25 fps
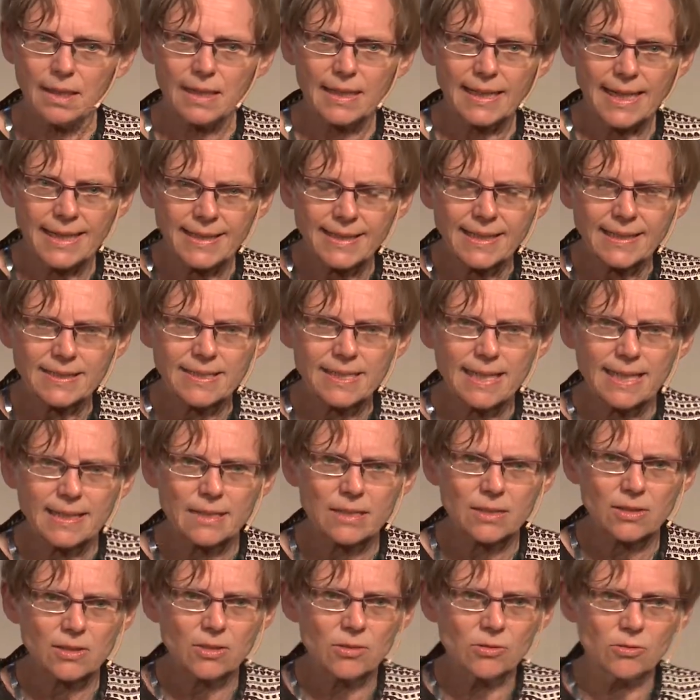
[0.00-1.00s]
Get
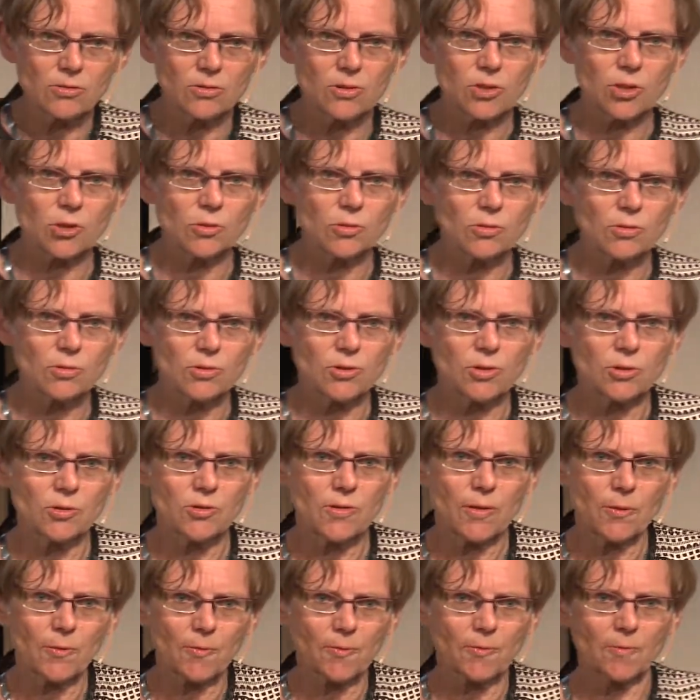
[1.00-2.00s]
access to
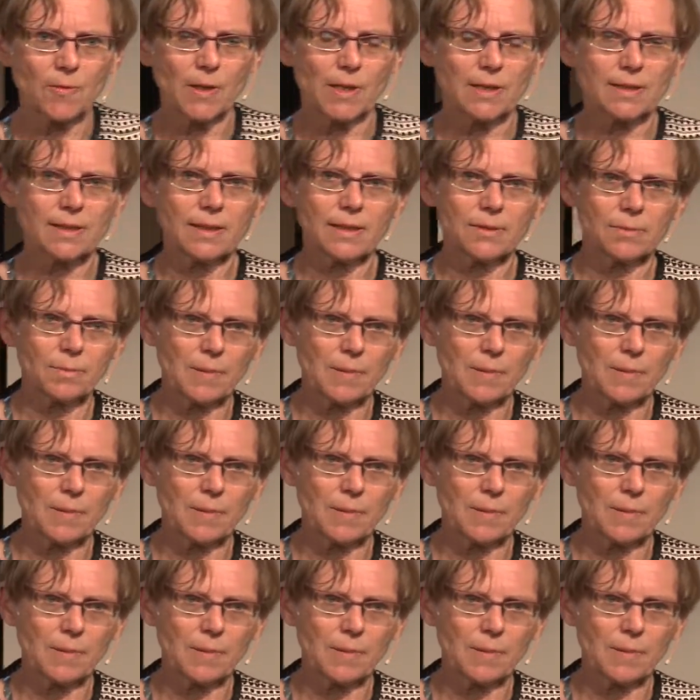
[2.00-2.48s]
the